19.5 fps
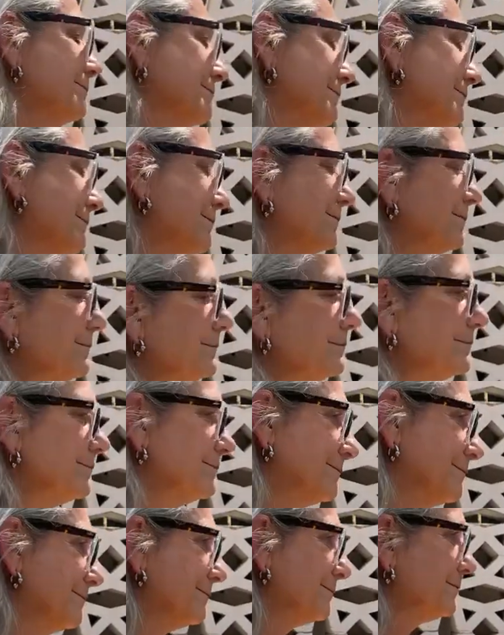the
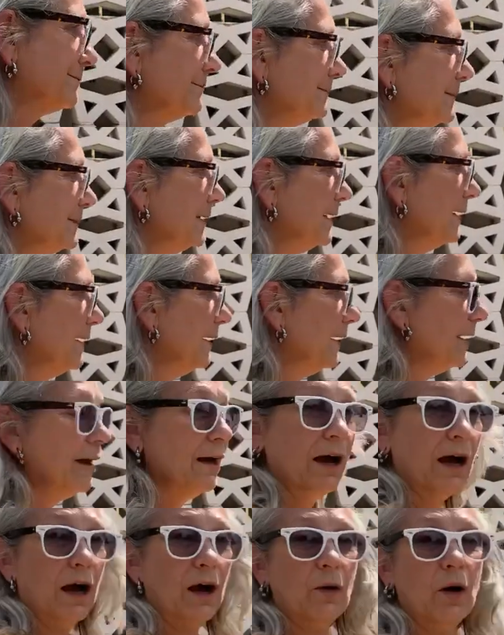architecture.
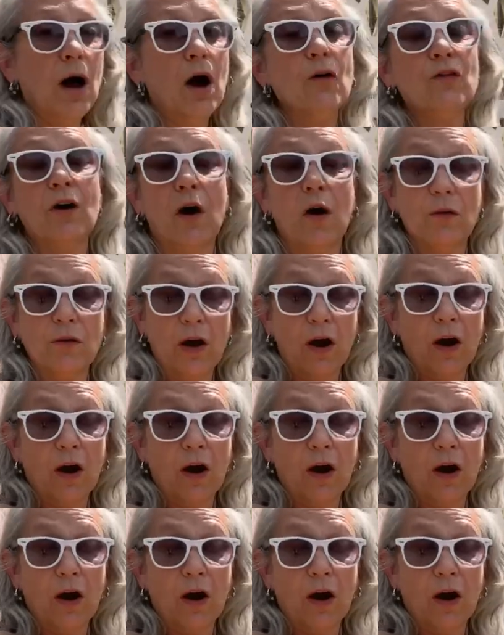What is the style?